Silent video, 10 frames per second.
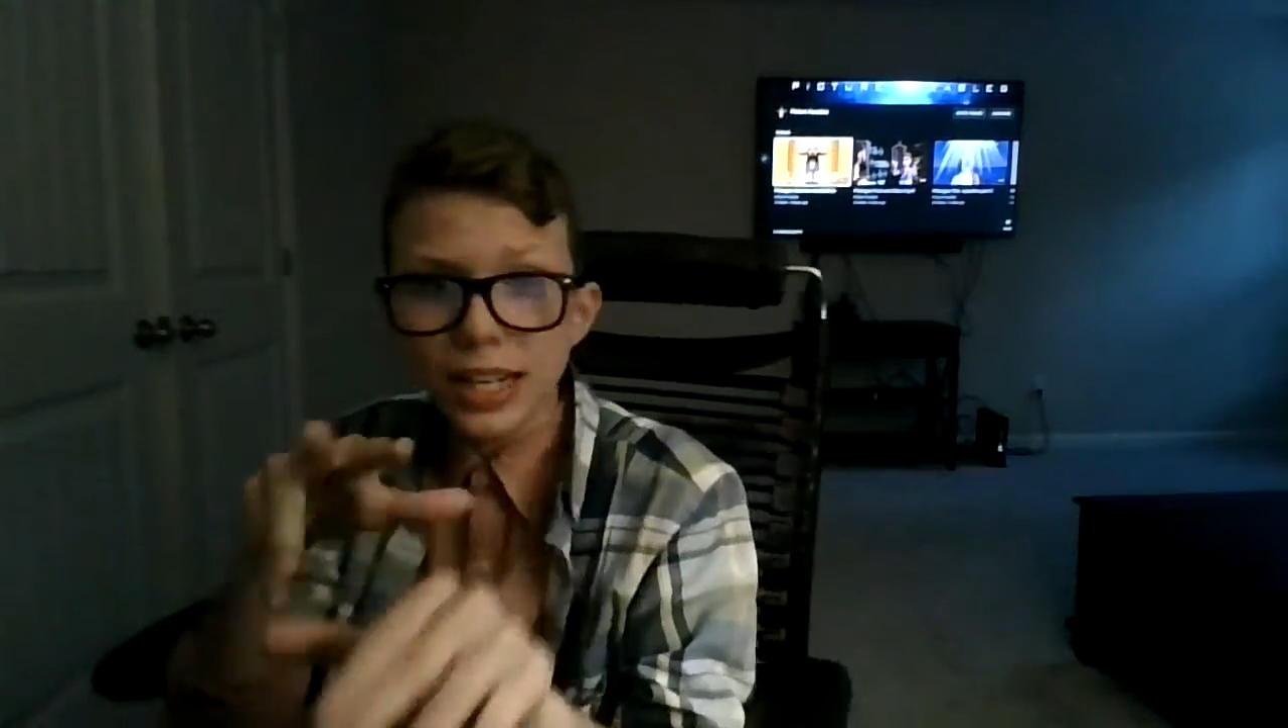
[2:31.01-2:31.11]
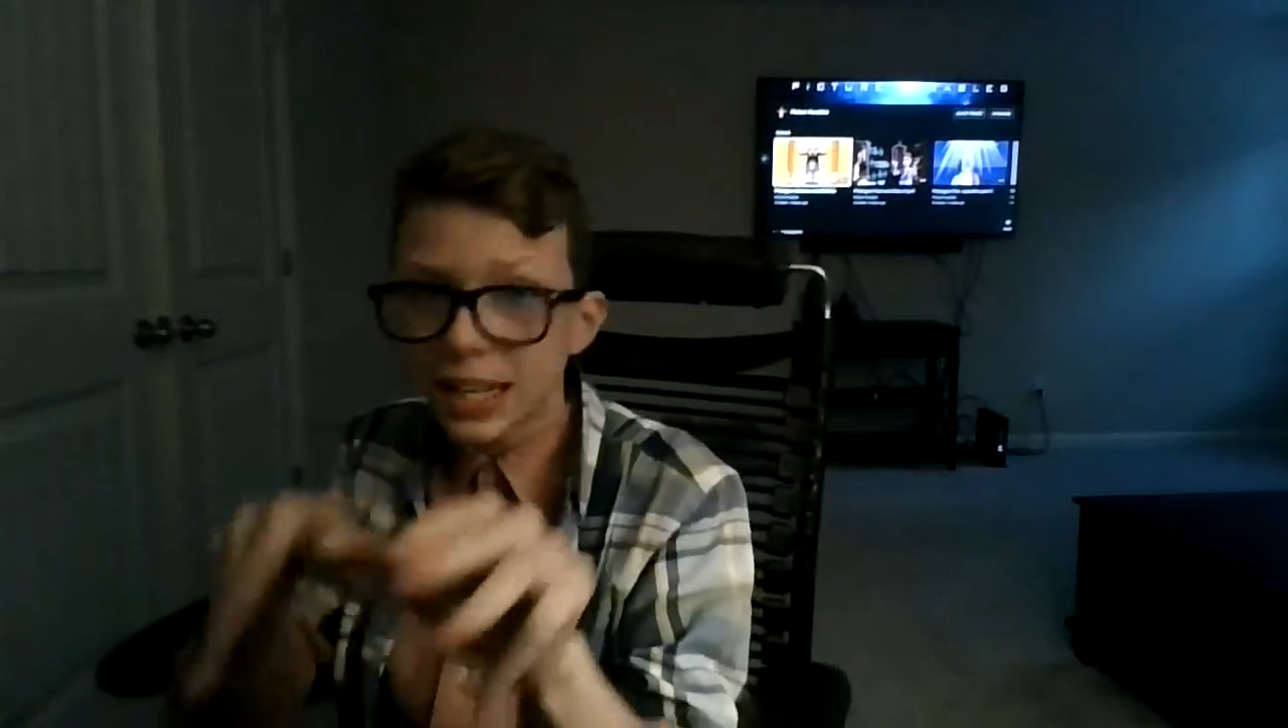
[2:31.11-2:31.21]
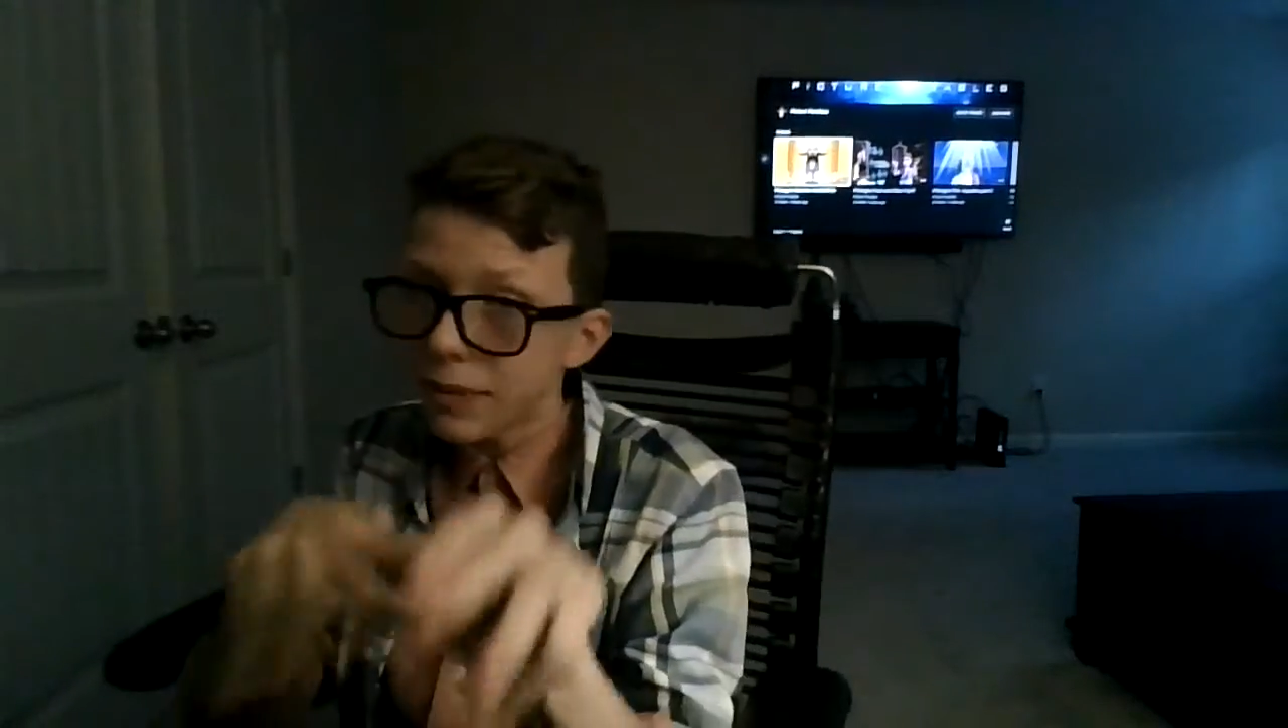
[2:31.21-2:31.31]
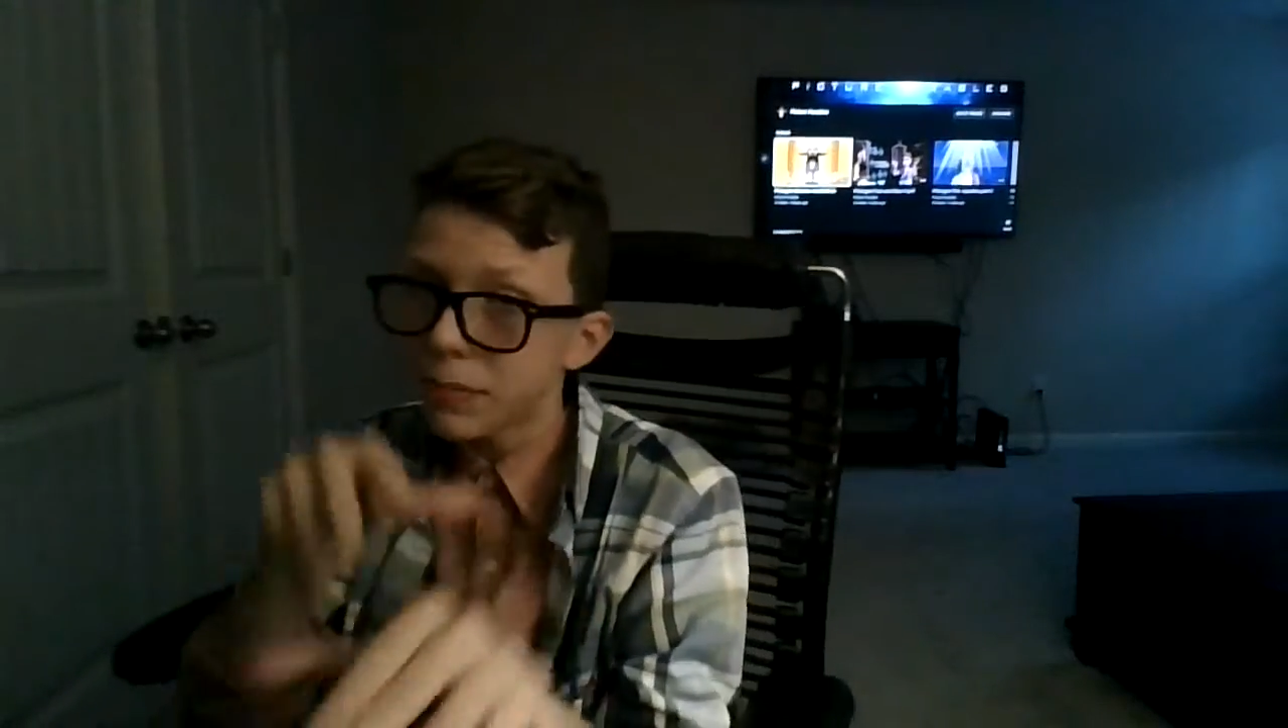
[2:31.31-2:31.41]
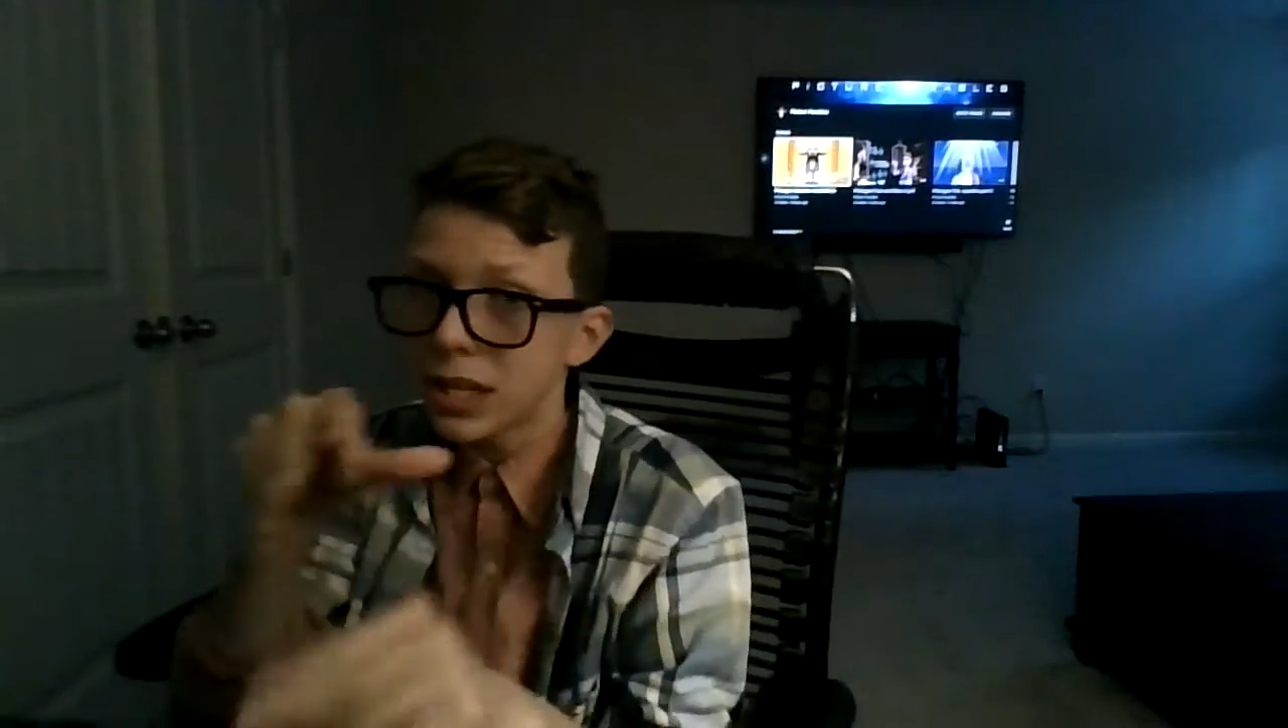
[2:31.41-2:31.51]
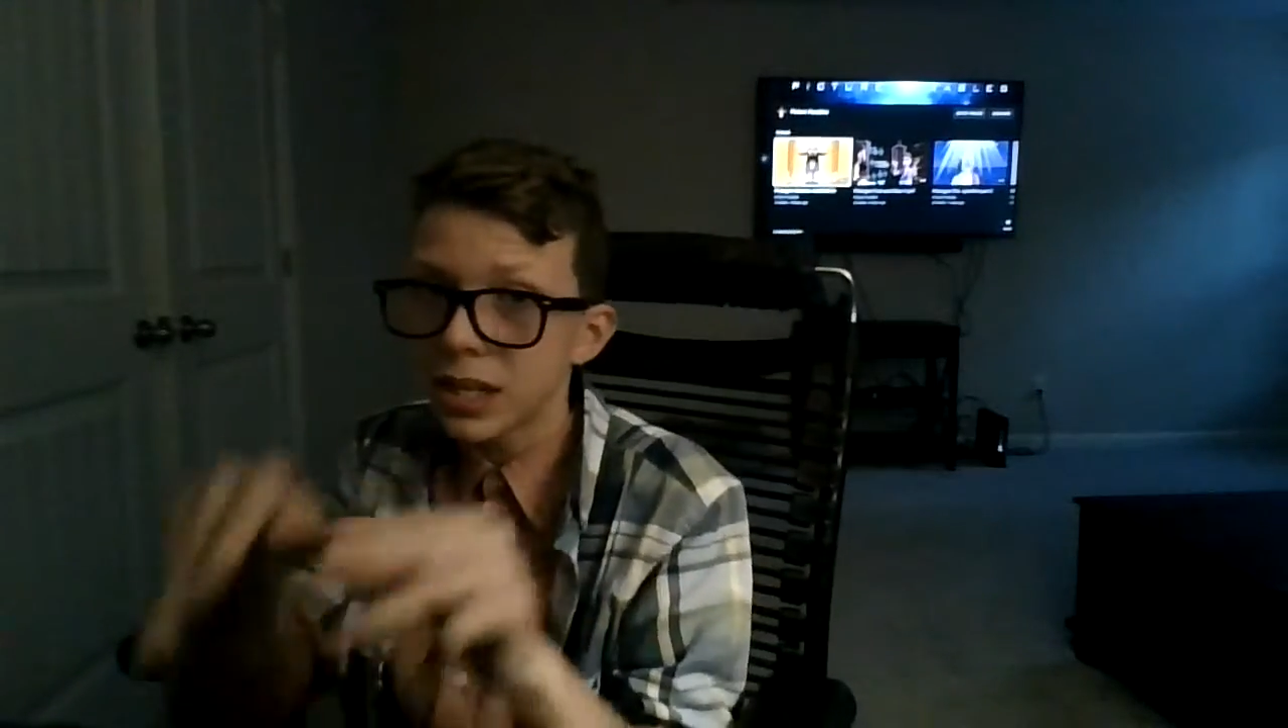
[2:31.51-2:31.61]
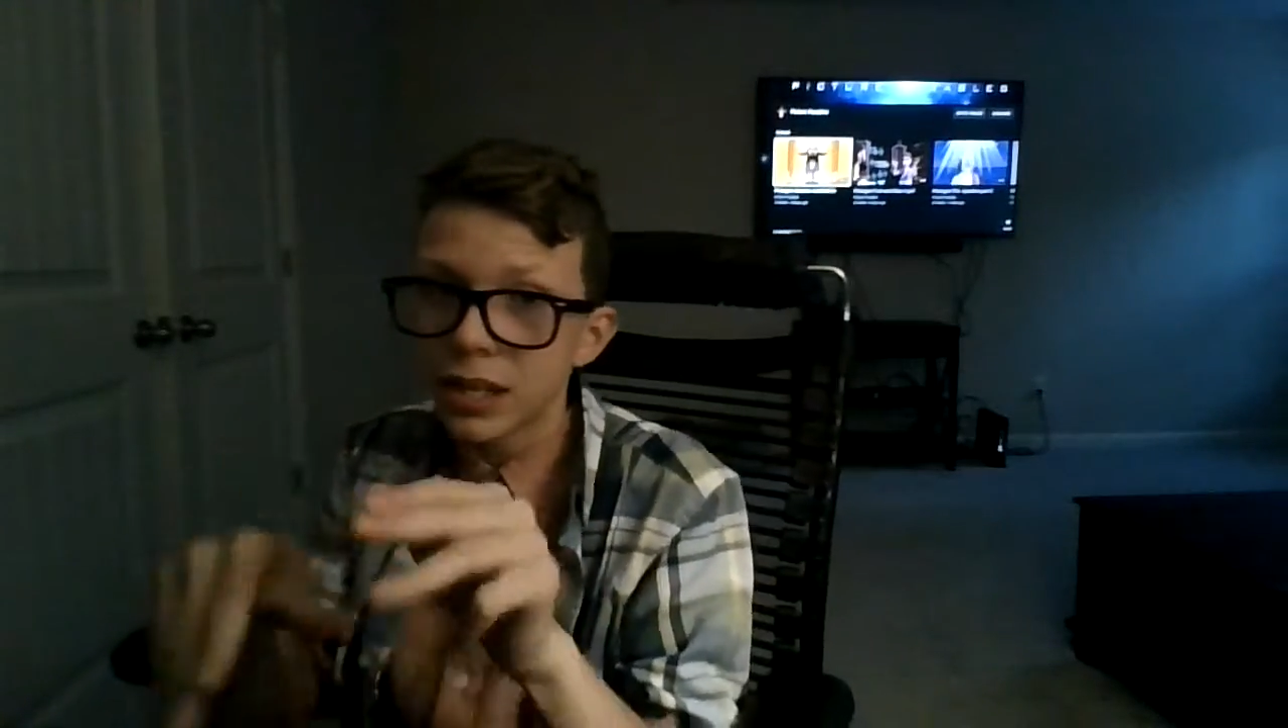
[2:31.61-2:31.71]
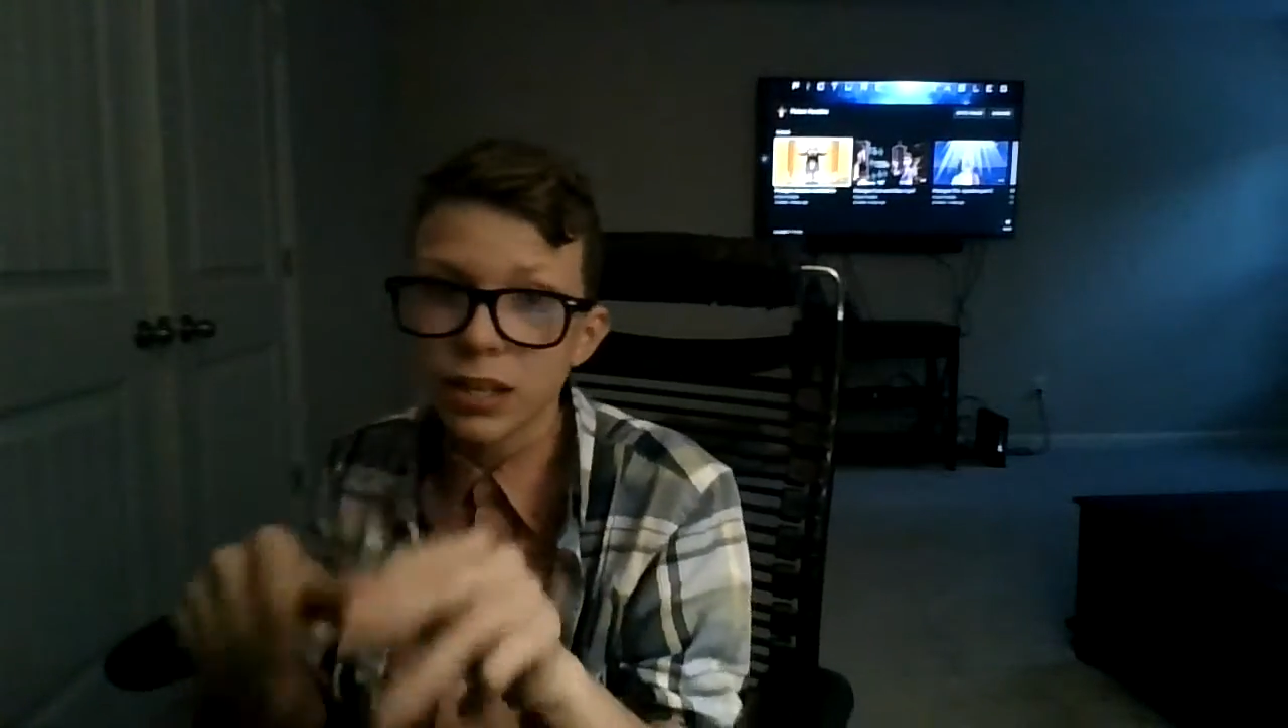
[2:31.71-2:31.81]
to give me